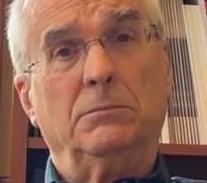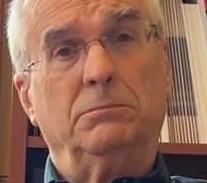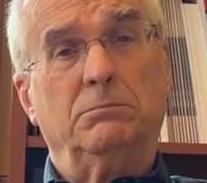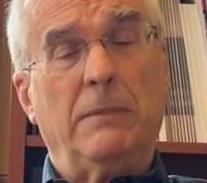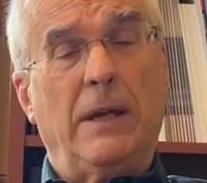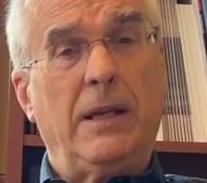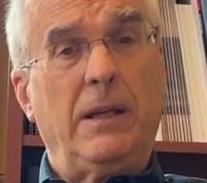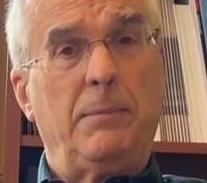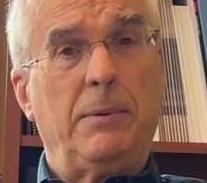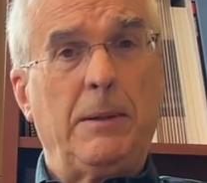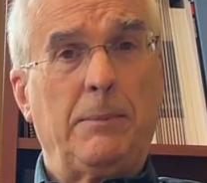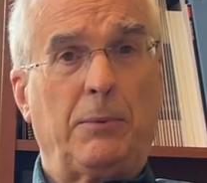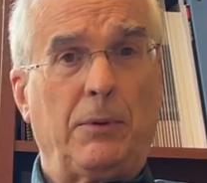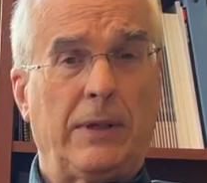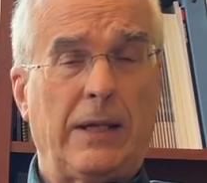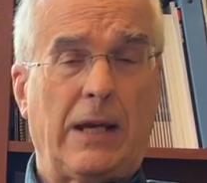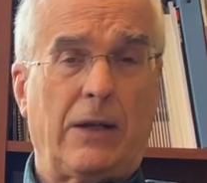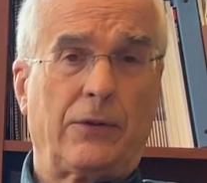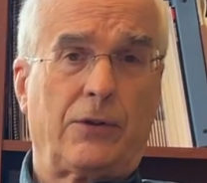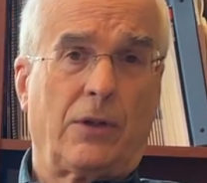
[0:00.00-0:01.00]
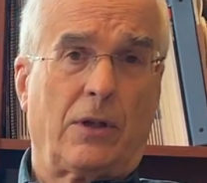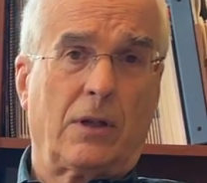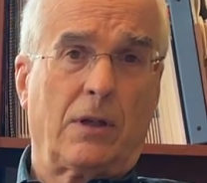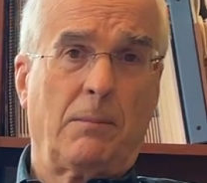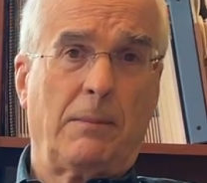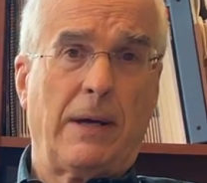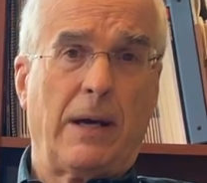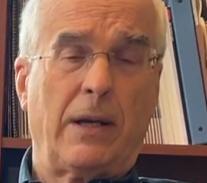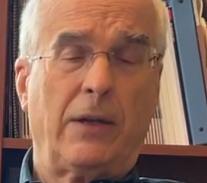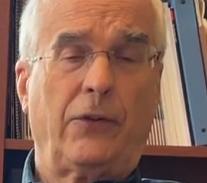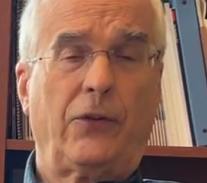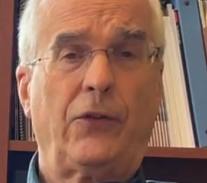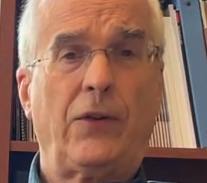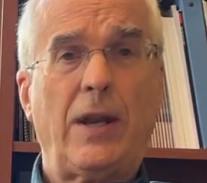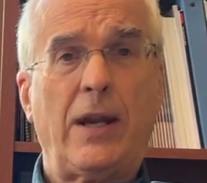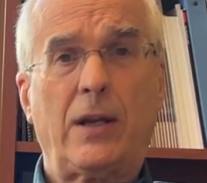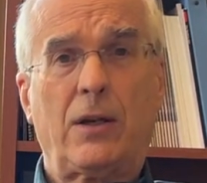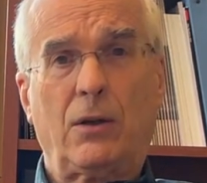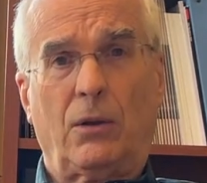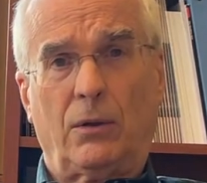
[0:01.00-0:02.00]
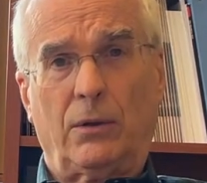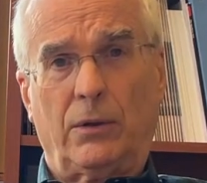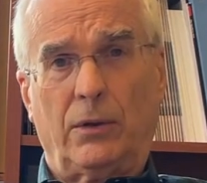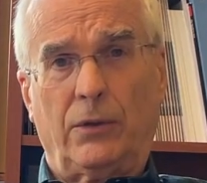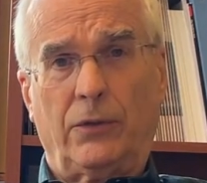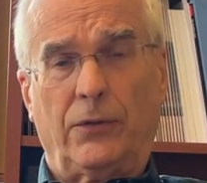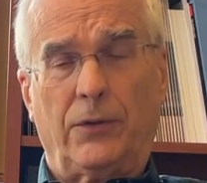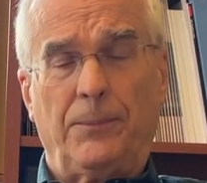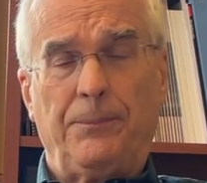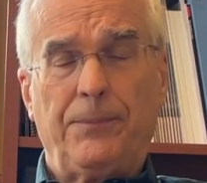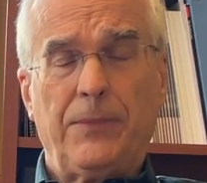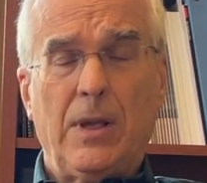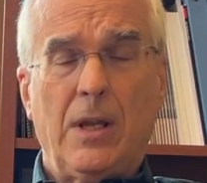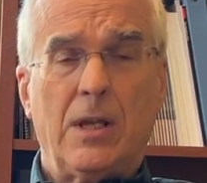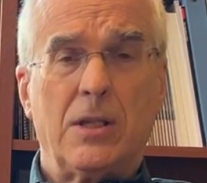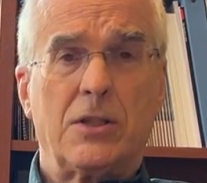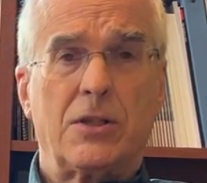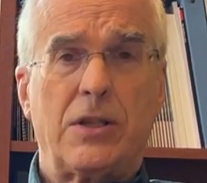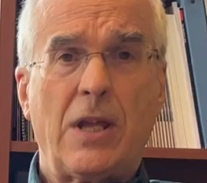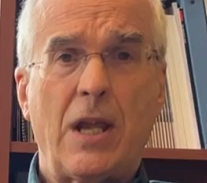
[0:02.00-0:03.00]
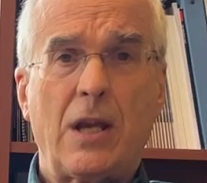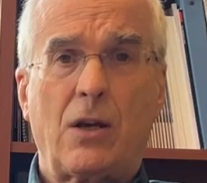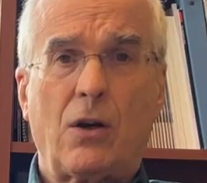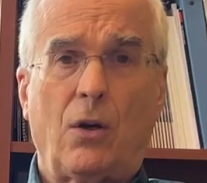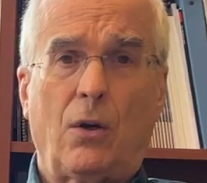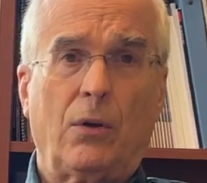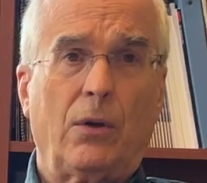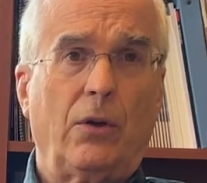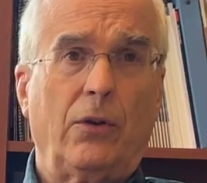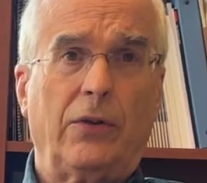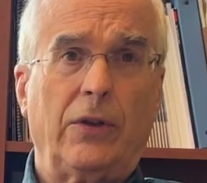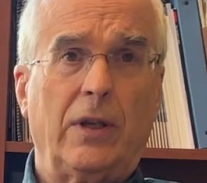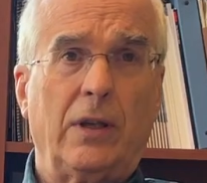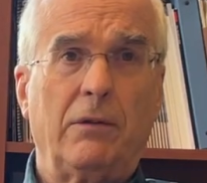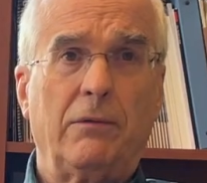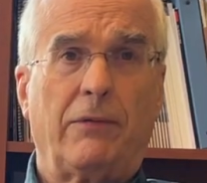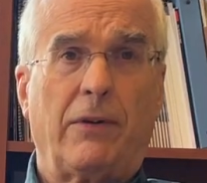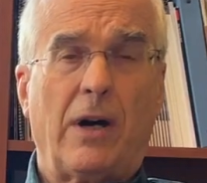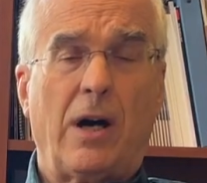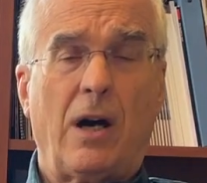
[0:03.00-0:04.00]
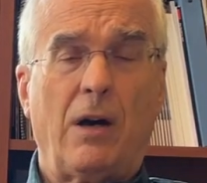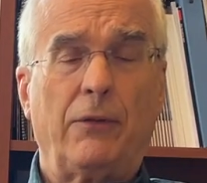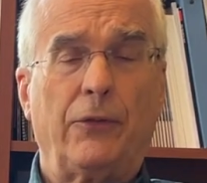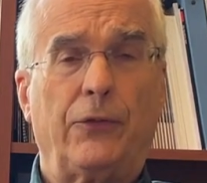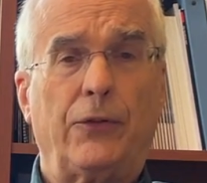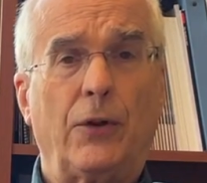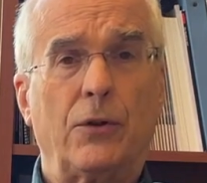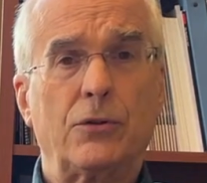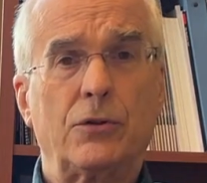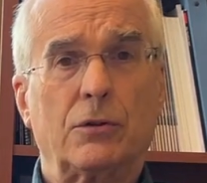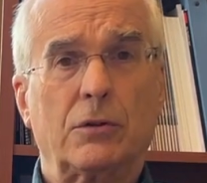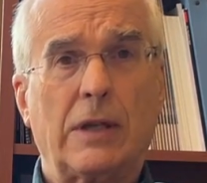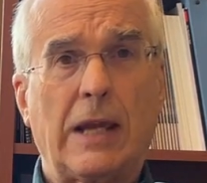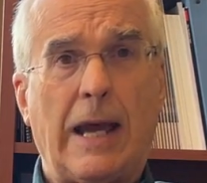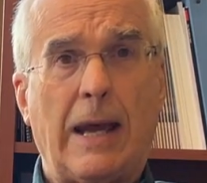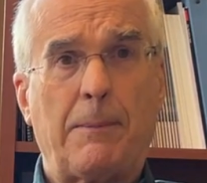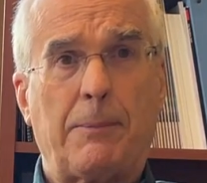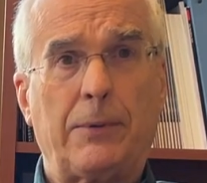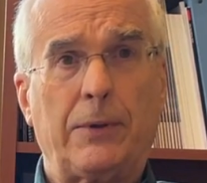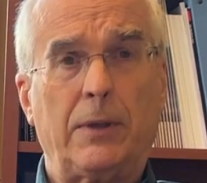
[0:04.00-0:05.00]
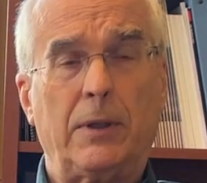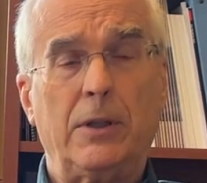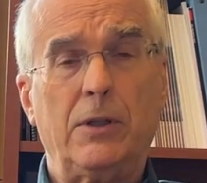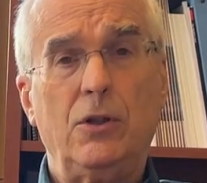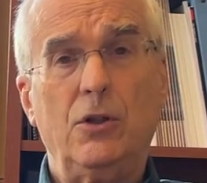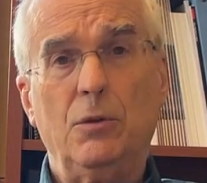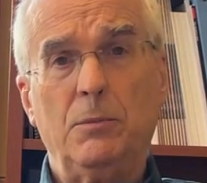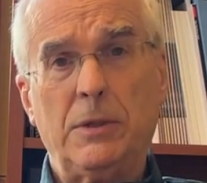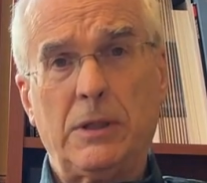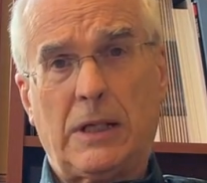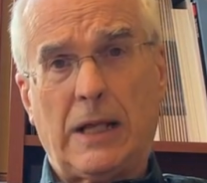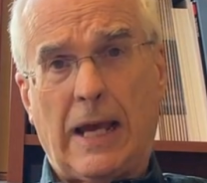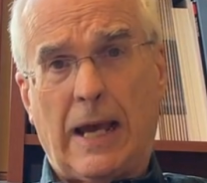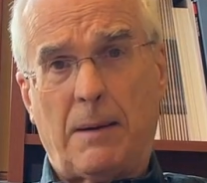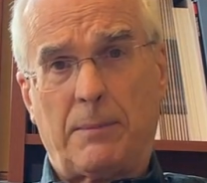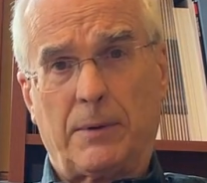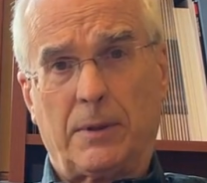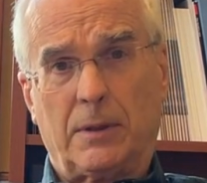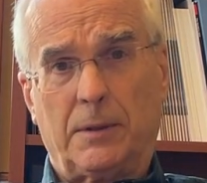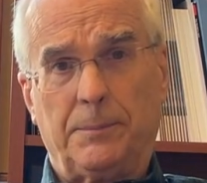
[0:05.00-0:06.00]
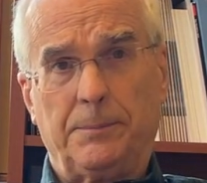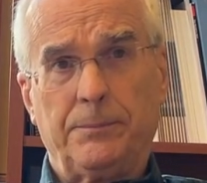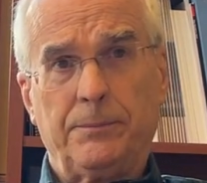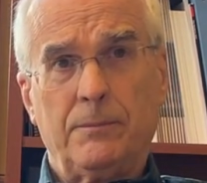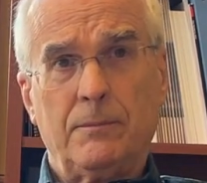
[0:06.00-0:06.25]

many people now talk about as stakeholders. Stakeholders involve social capital and human capital.